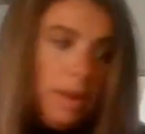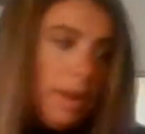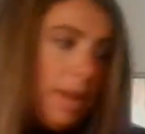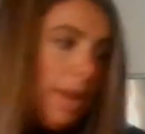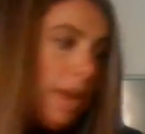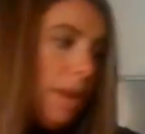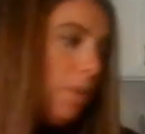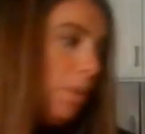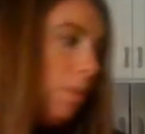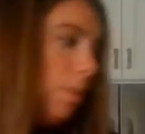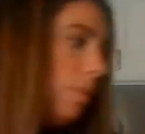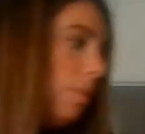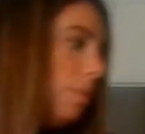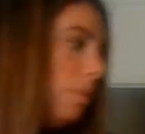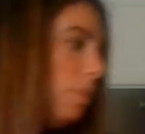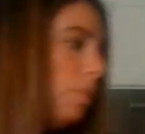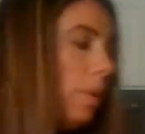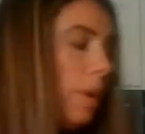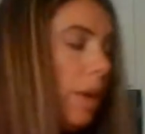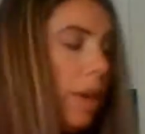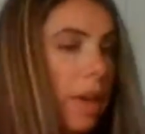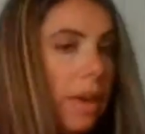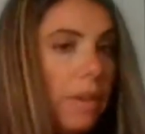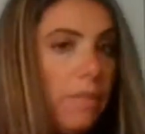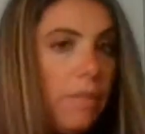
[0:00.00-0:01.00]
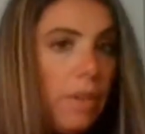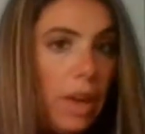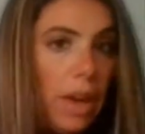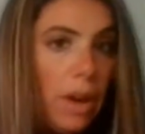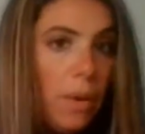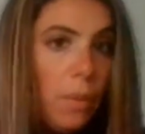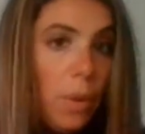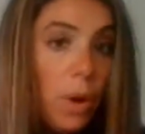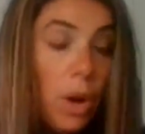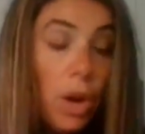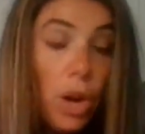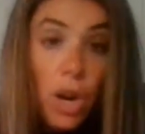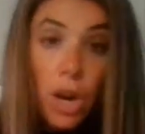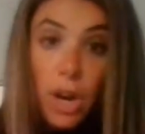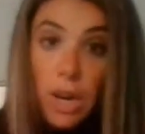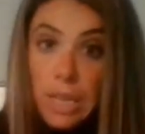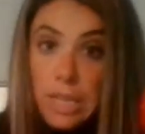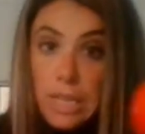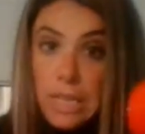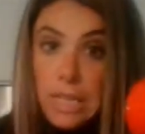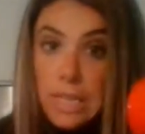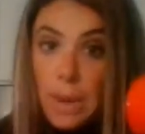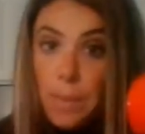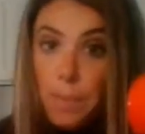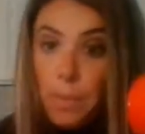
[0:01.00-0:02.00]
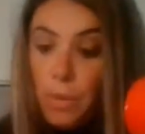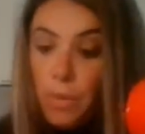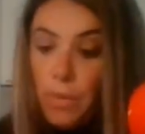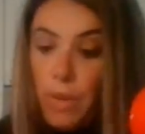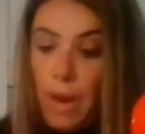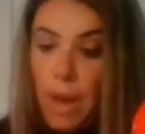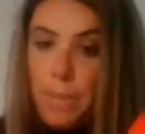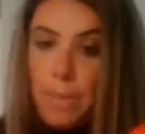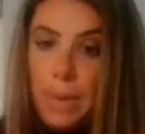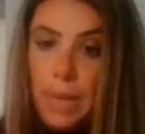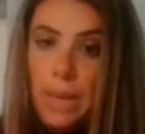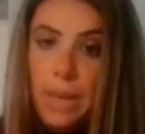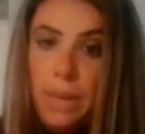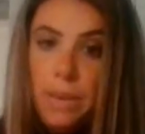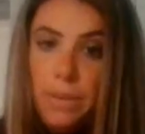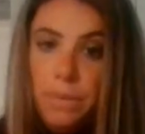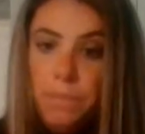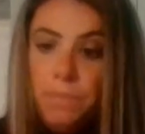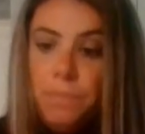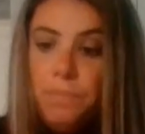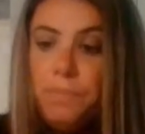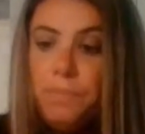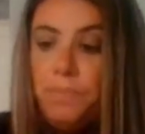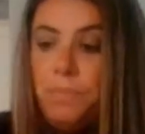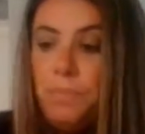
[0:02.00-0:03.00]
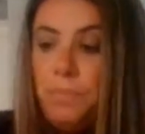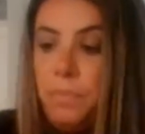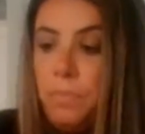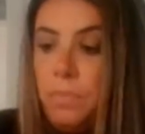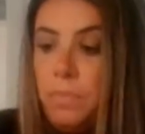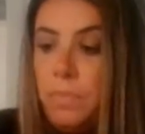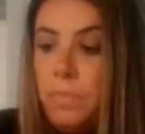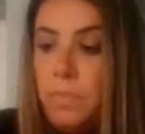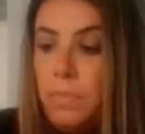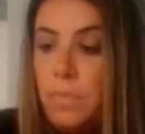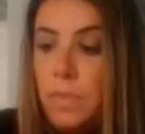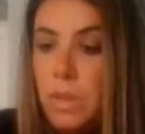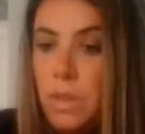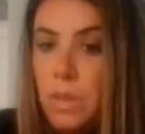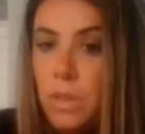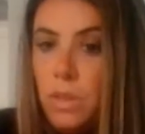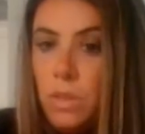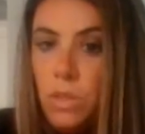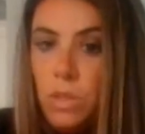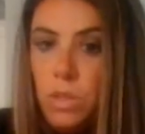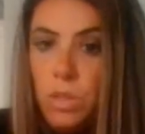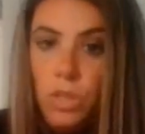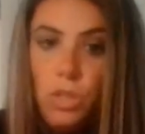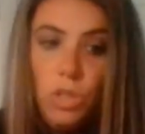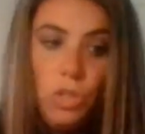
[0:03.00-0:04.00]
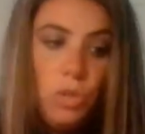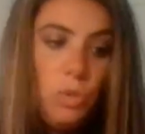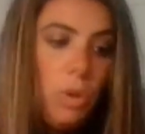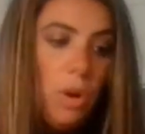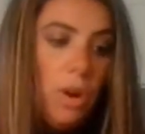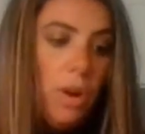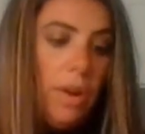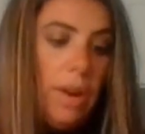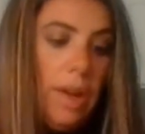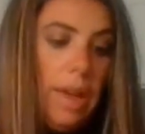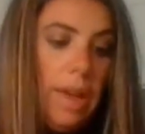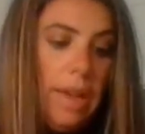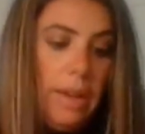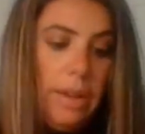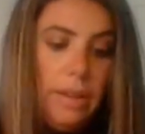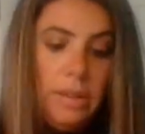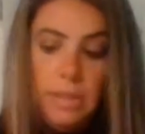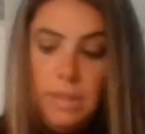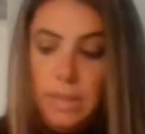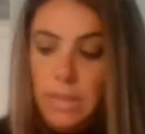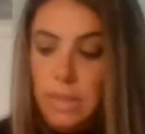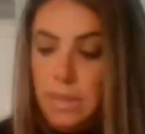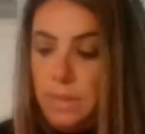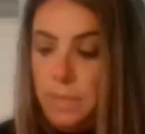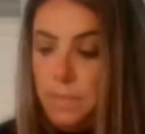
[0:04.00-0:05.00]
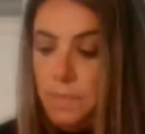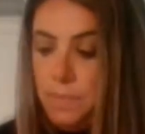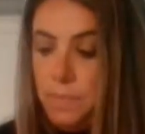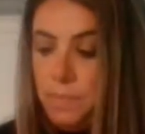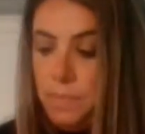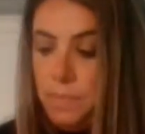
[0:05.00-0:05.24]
Now we have our separate ramekin to do our eggs.